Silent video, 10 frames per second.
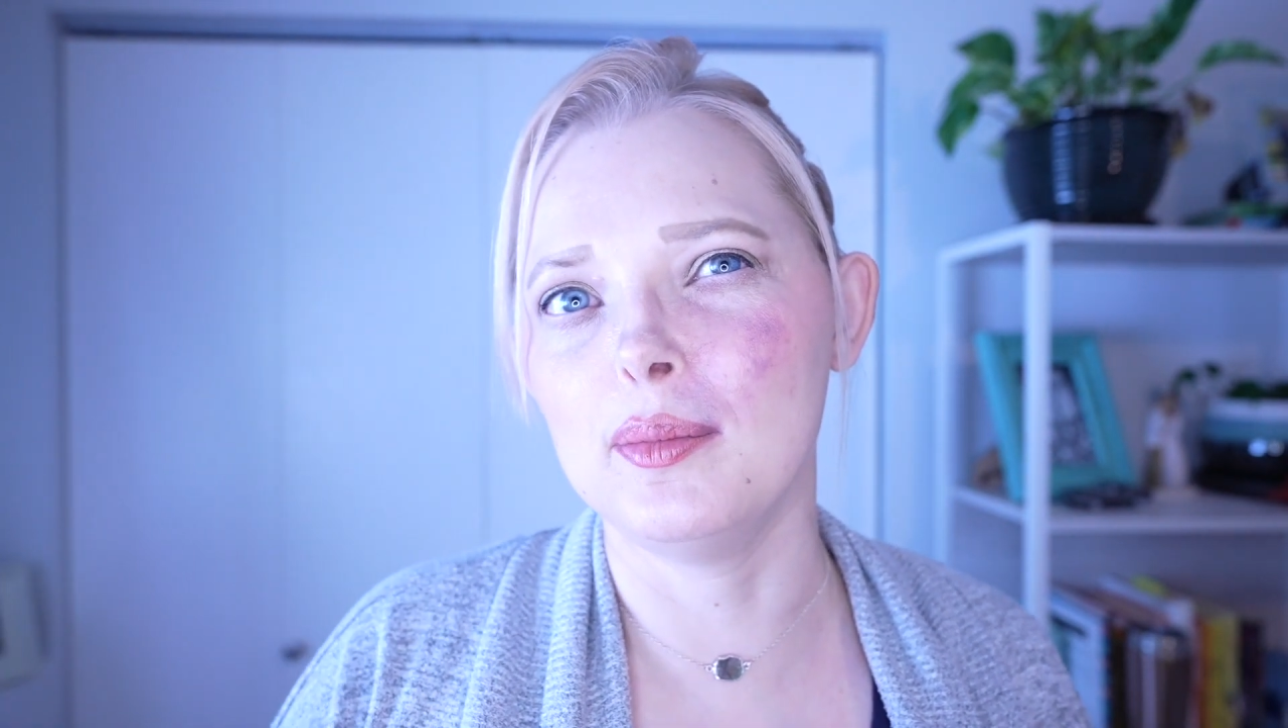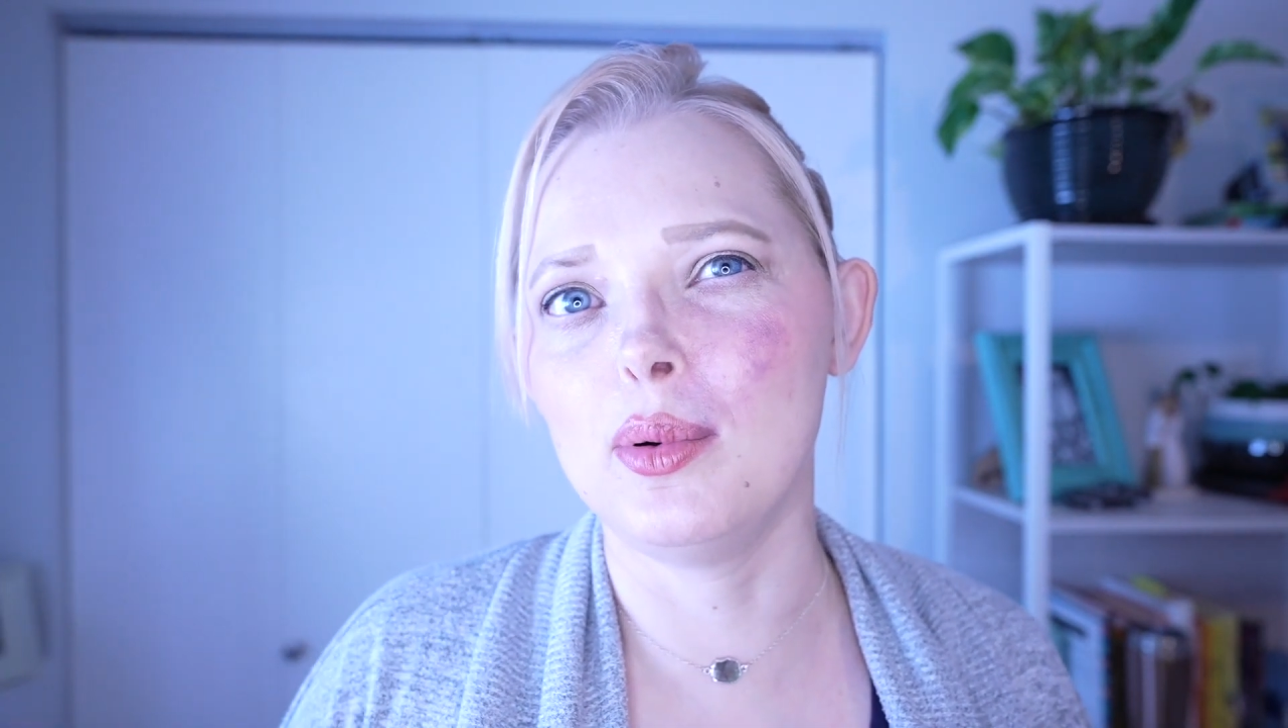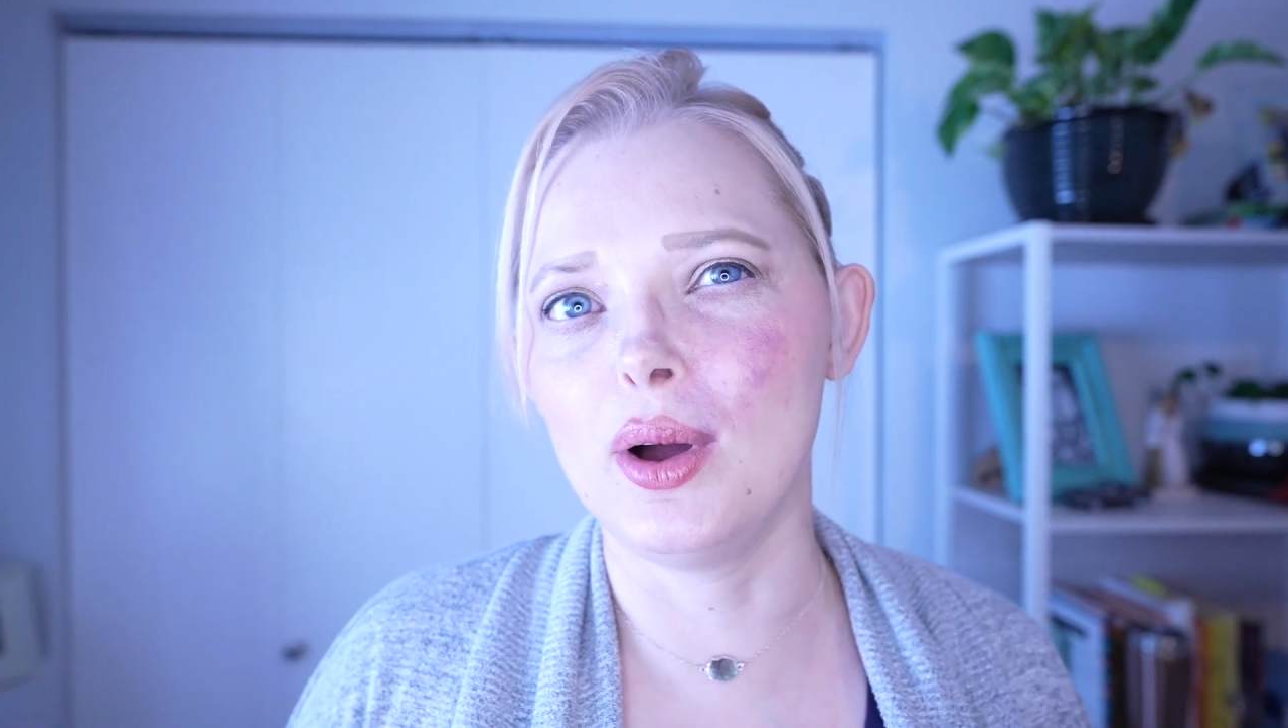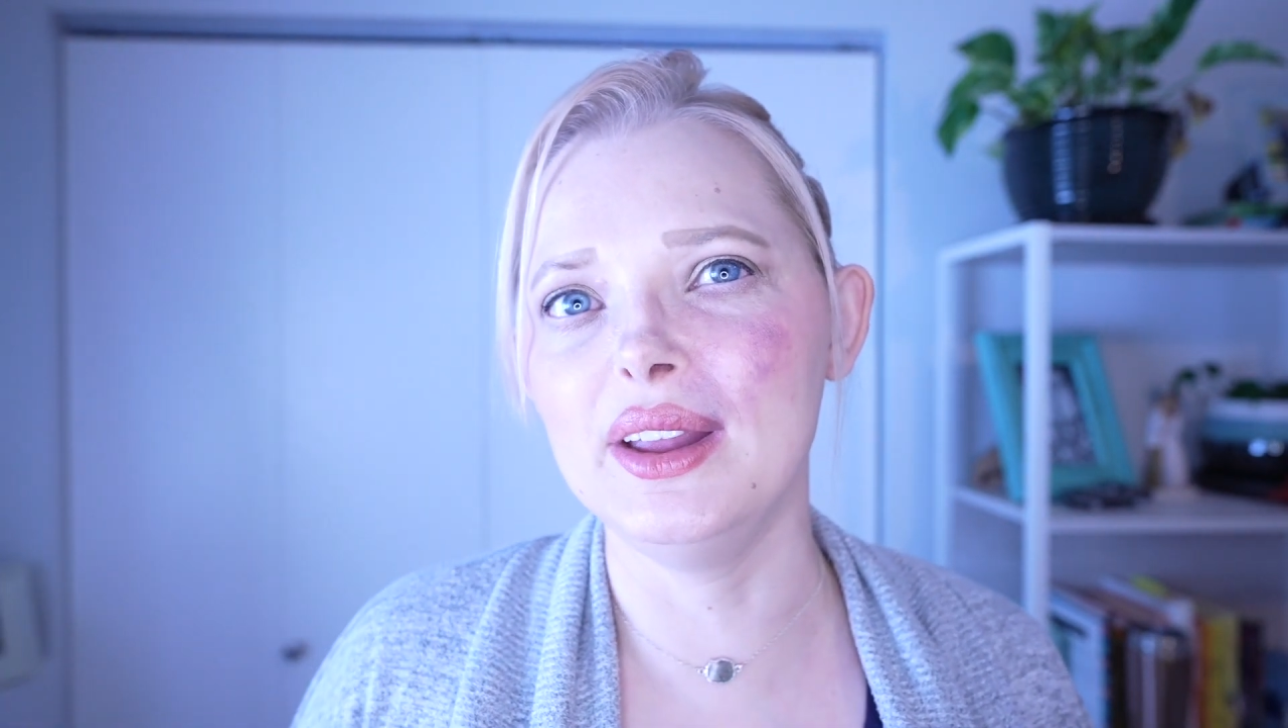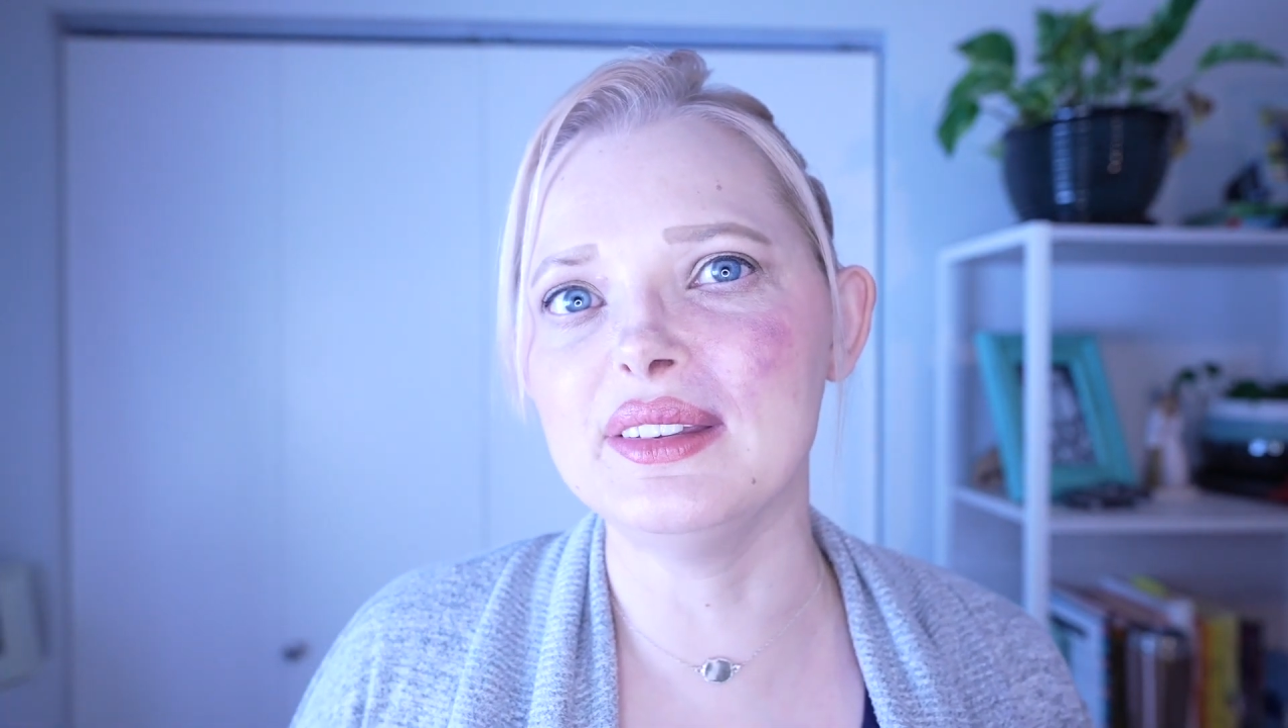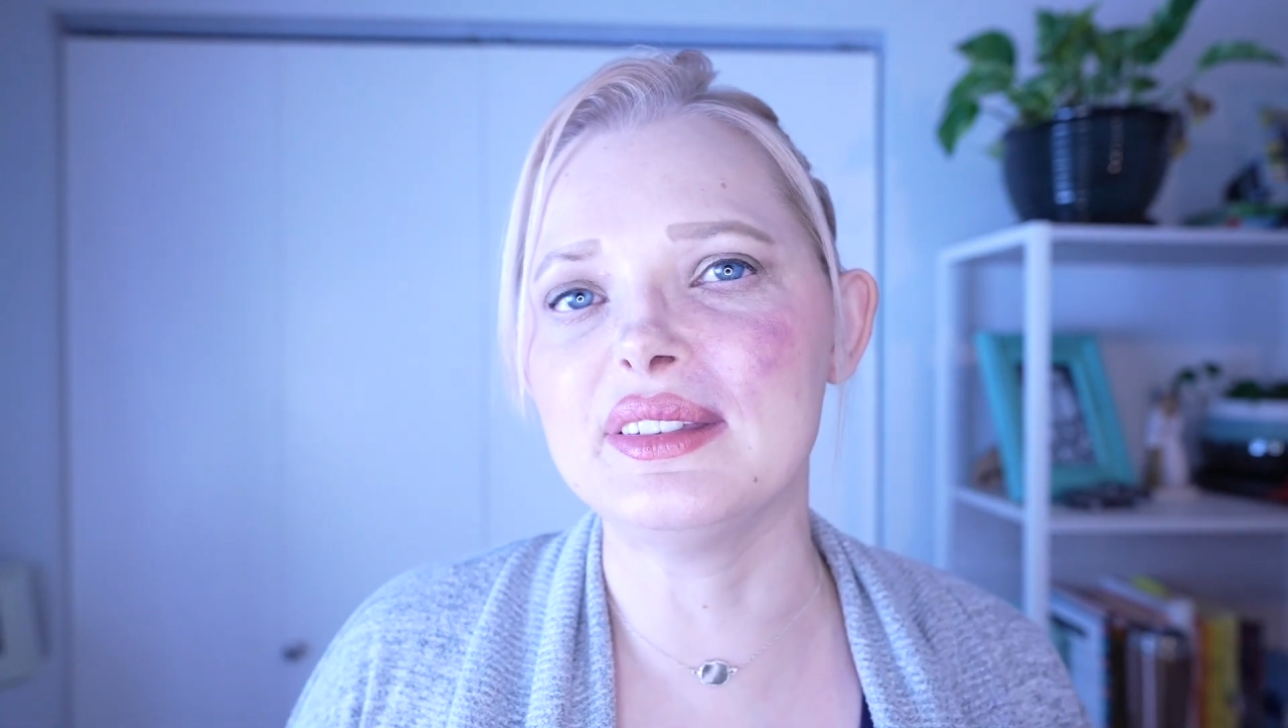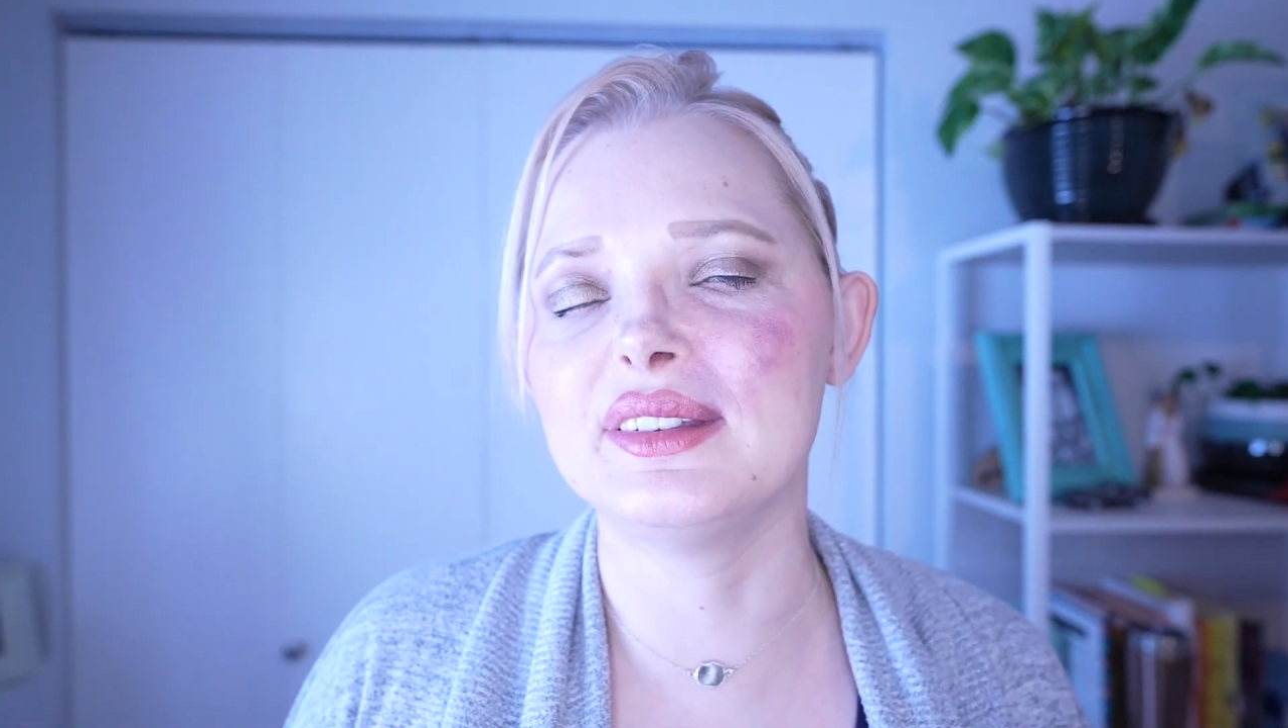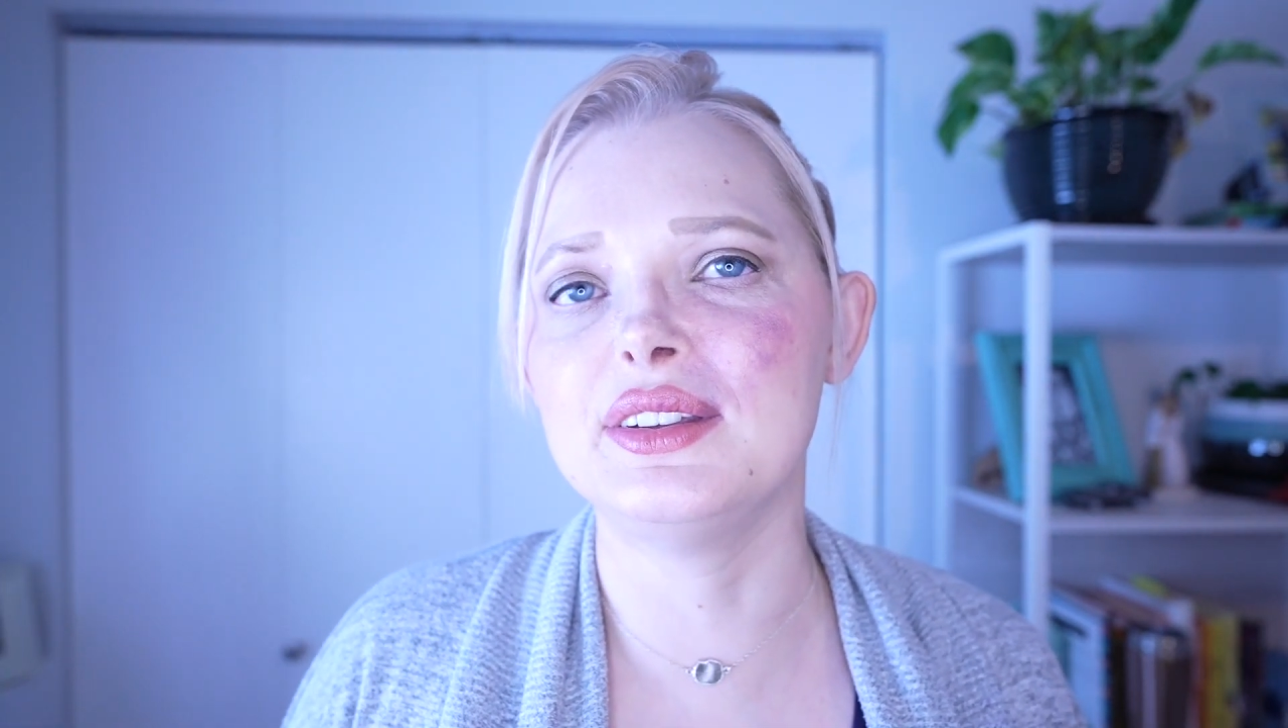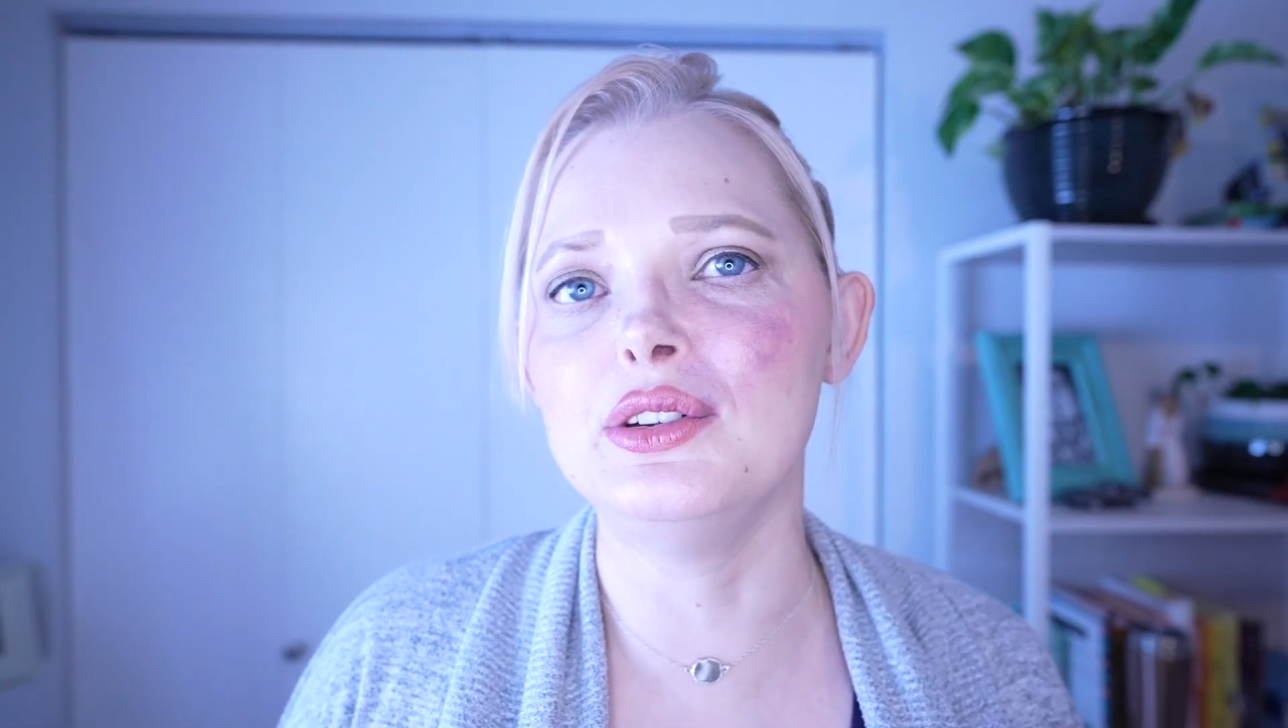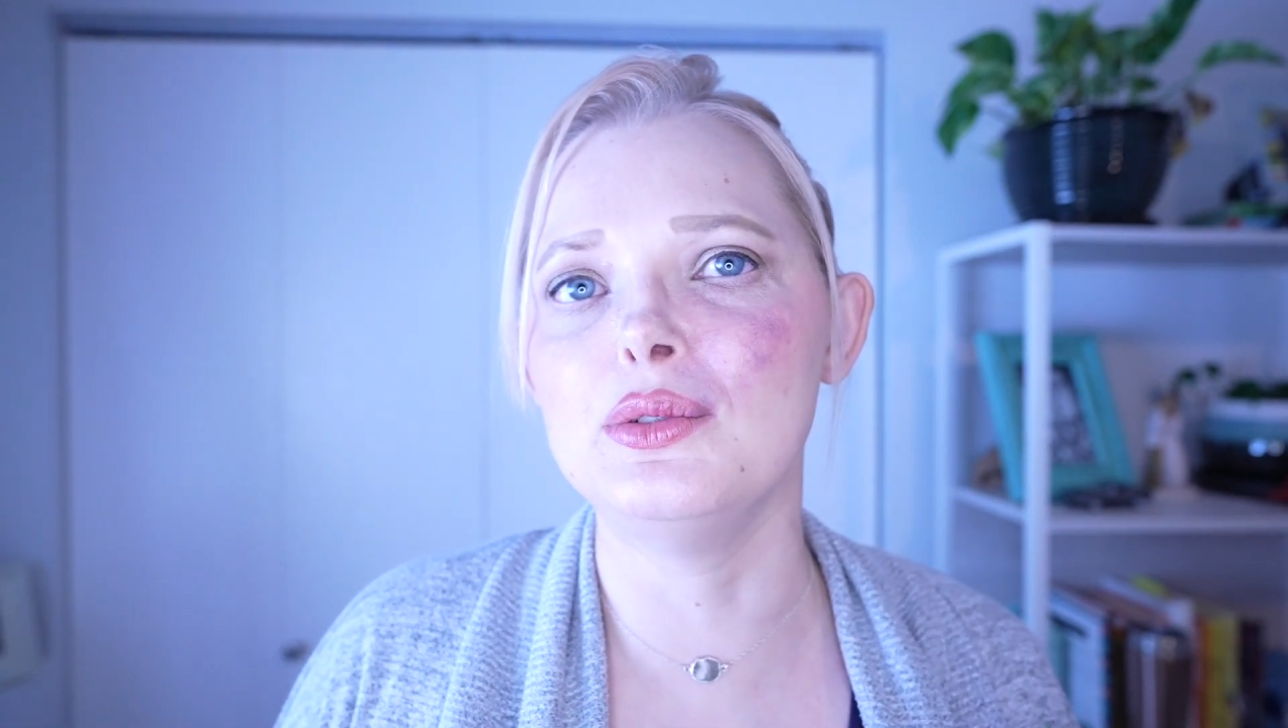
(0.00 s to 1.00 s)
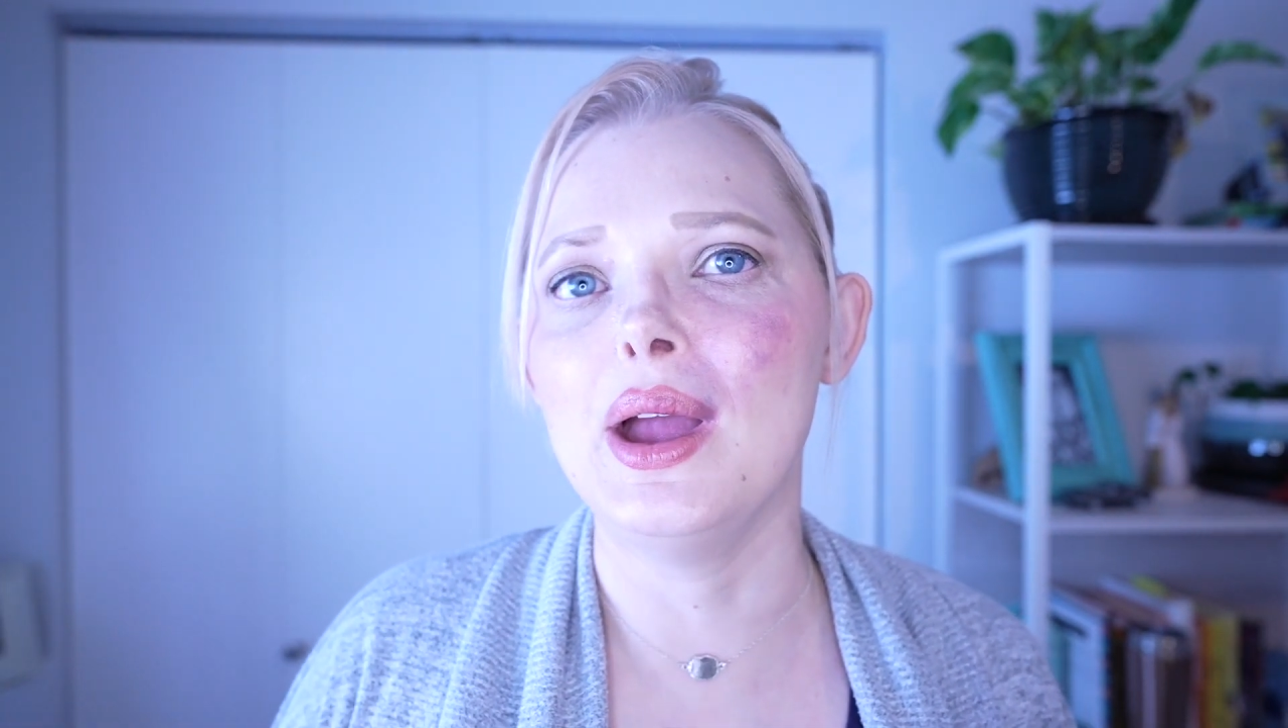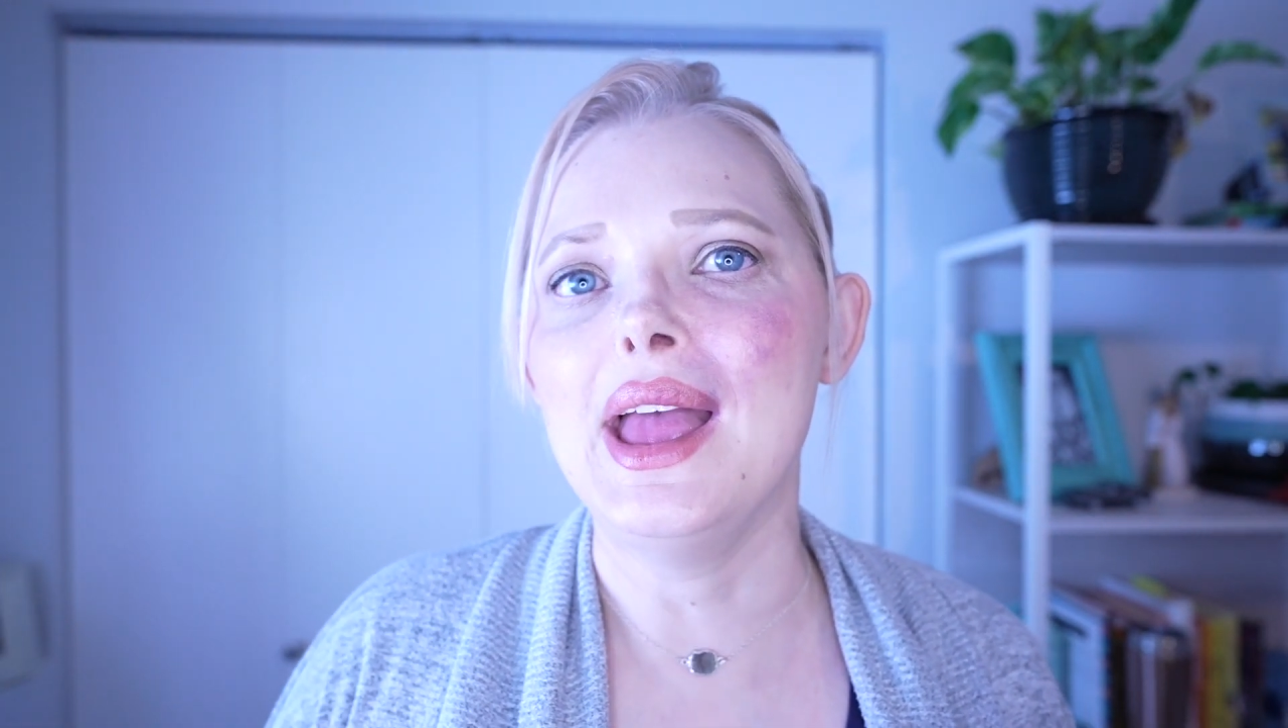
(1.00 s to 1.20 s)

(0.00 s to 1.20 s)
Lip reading: points to